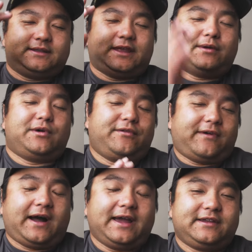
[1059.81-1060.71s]
they will
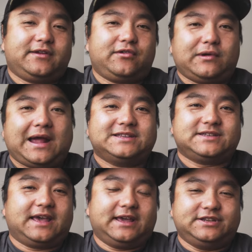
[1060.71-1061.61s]
find
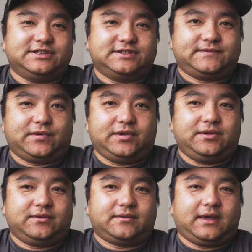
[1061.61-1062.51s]
grass edges for
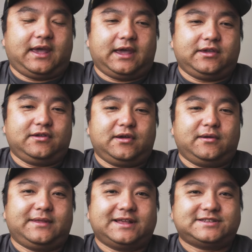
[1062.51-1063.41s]
you. And you
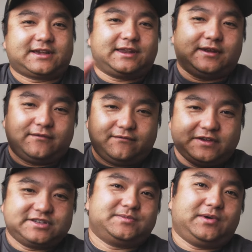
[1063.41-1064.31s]
know, that's like an
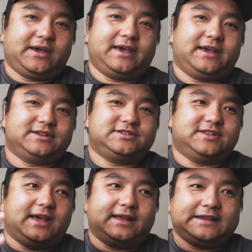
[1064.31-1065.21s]
invisible edge
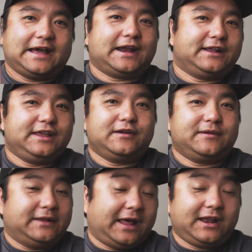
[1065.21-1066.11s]
that not a
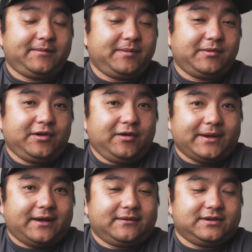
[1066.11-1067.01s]
lot of people know
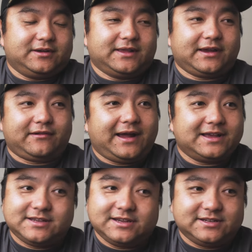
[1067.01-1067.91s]
about. You know, that
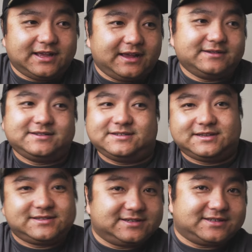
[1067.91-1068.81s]
grass edge in that
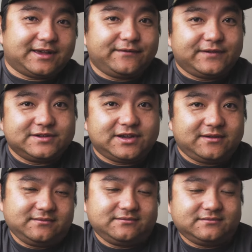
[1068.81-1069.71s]
6 to 7 foot
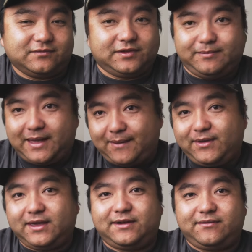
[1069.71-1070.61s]
zone with
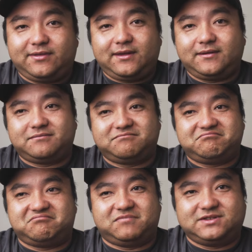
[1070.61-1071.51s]
mapping and everything,
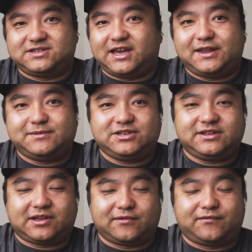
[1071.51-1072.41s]
with side
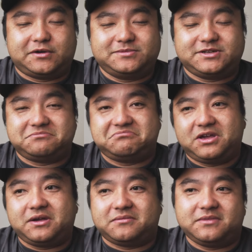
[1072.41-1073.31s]
imaging that confirms it.
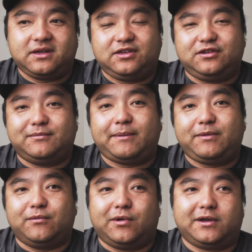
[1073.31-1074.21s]
Yeah. You might
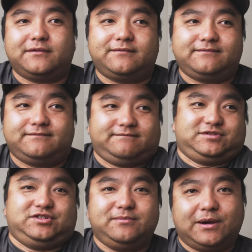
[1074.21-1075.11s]
be one of
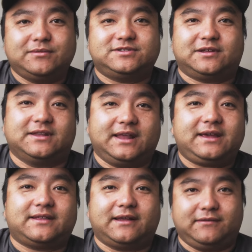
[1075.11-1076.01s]
two boats on the
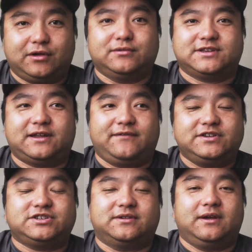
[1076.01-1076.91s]
lake that knows how to
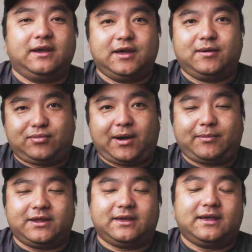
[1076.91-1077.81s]
fish it
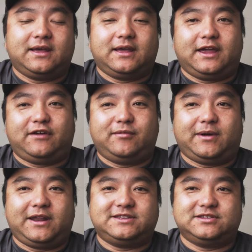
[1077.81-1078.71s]
properly.
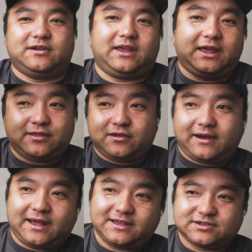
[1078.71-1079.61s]
Everybody is either in the
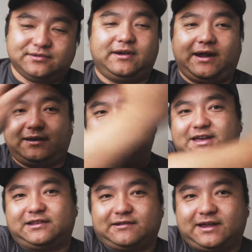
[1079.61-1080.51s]
grass or they're
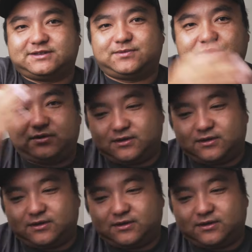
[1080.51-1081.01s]
outside the grass, but you